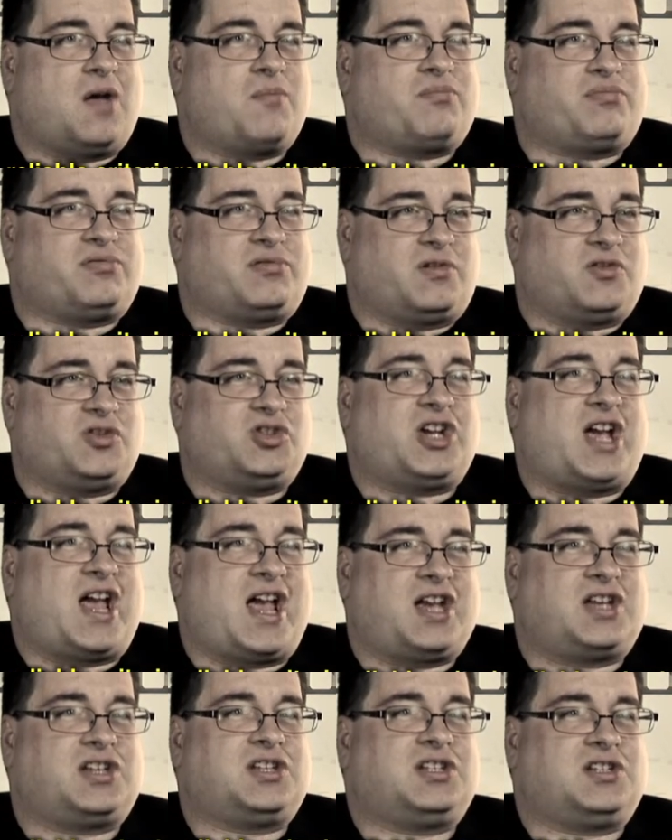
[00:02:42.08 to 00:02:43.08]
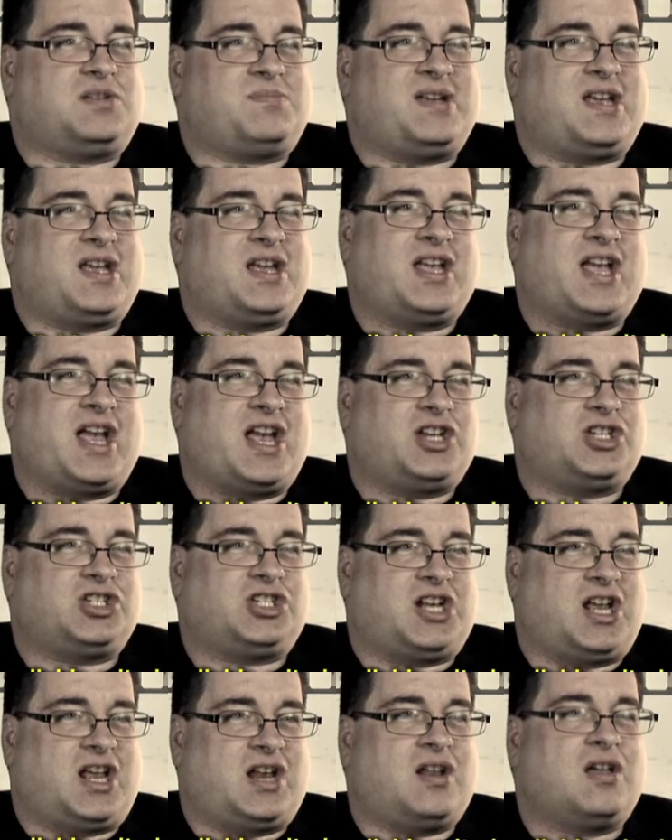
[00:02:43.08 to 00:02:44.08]
project to be
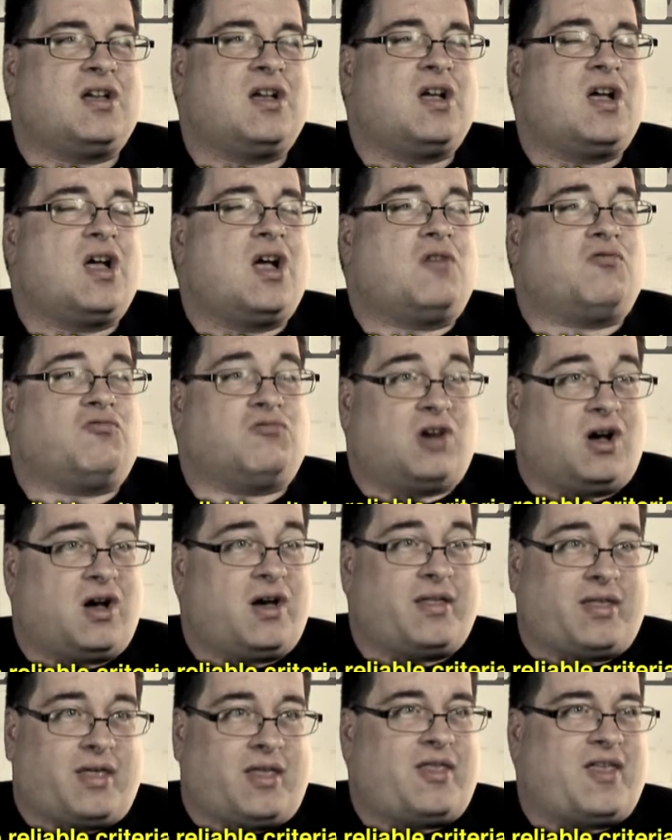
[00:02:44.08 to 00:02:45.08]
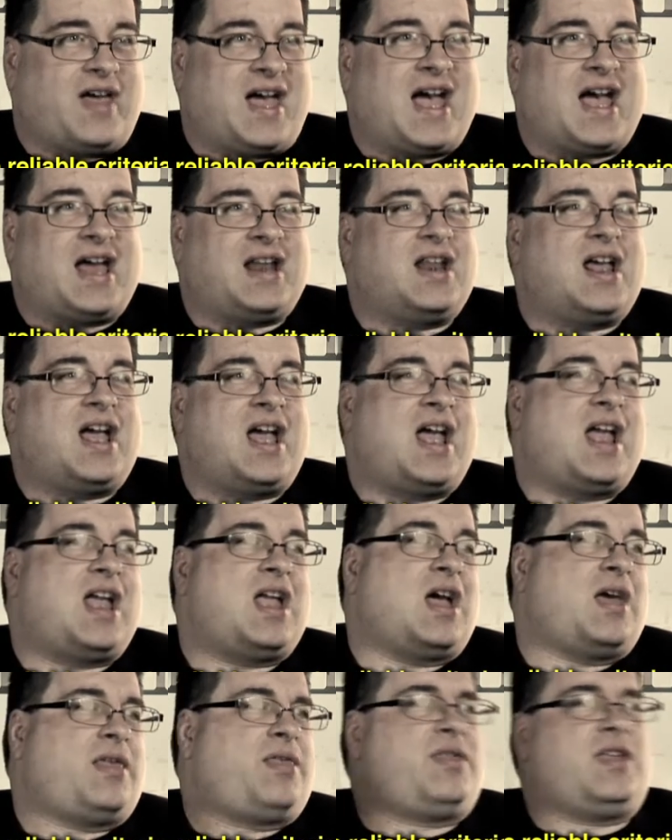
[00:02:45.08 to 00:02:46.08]
engaged in rather than a
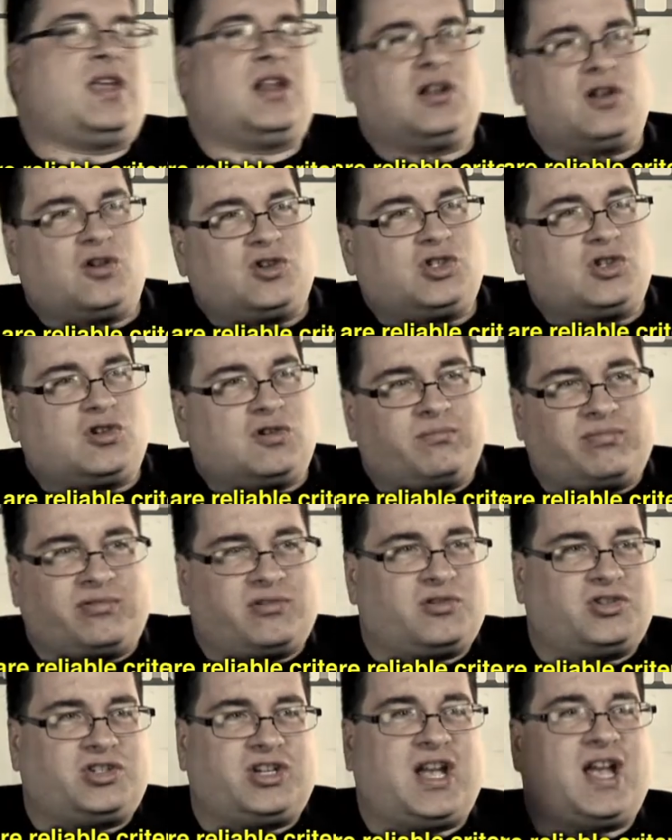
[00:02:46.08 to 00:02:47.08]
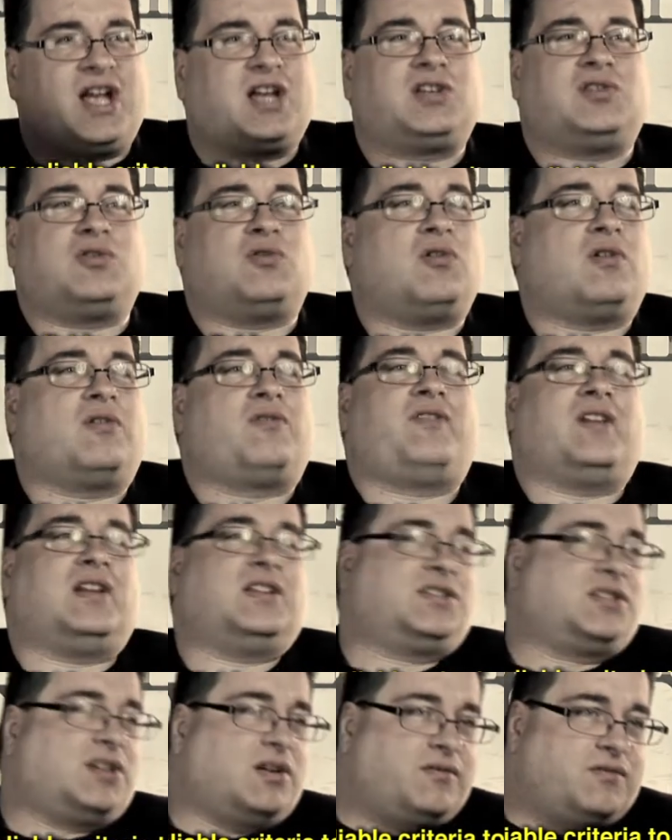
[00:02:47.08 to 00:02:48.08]
theological project or a
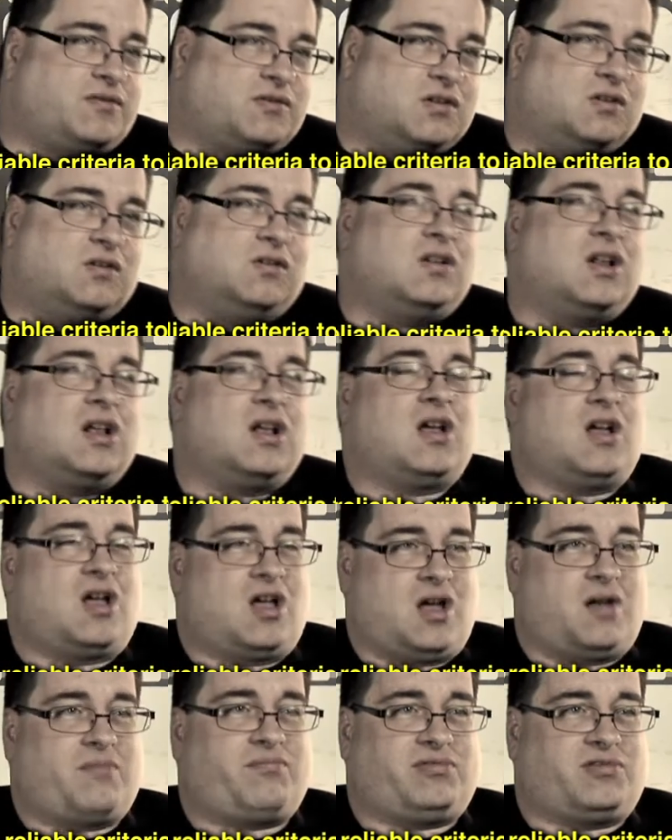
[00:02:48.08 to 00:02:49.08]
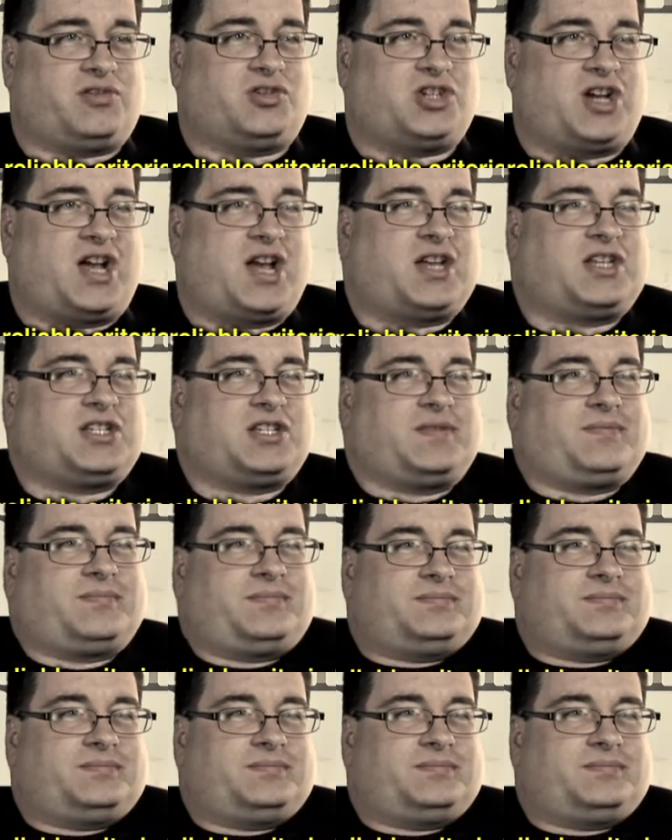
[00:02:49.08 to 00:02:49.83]
philosophical project.